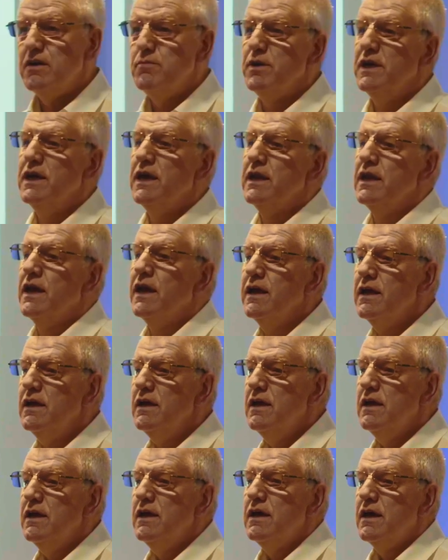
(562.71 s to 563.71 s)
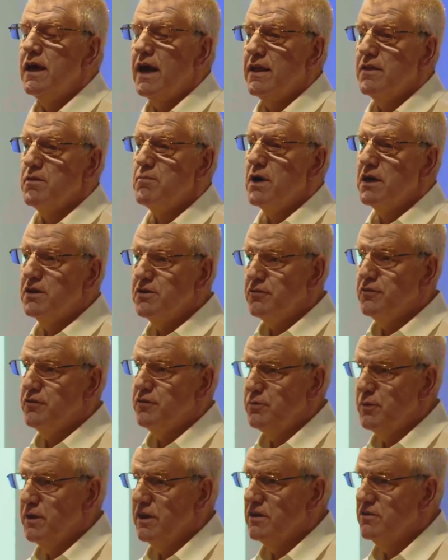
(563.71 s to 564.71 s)
beginning, and the
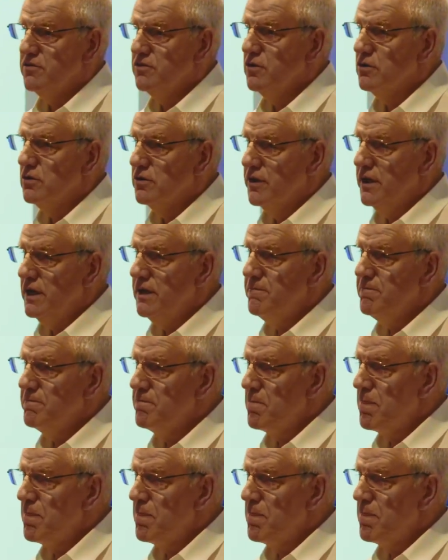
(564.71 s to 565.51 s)
microsphere story,